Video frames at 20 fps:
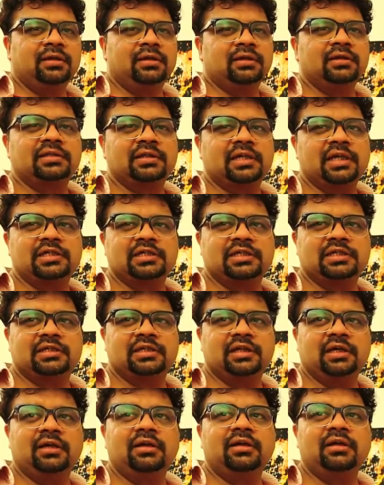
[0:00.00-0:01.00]
sketches
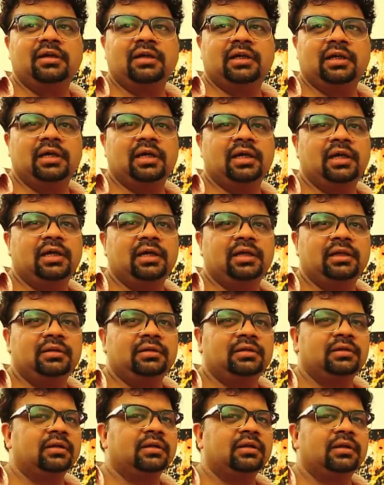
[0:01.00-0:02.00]
there,
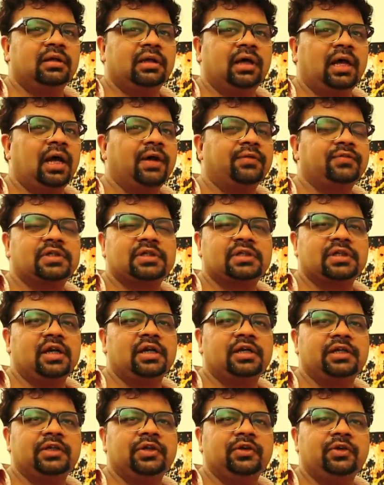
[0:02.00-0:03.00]
and I've just
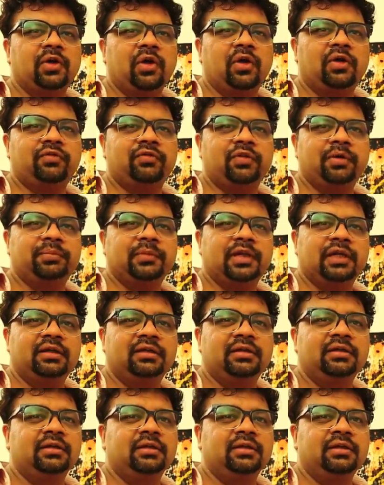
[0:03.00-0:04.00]
continued on from
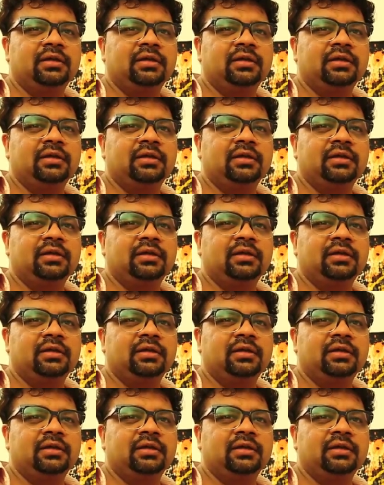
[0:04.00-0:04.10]
then,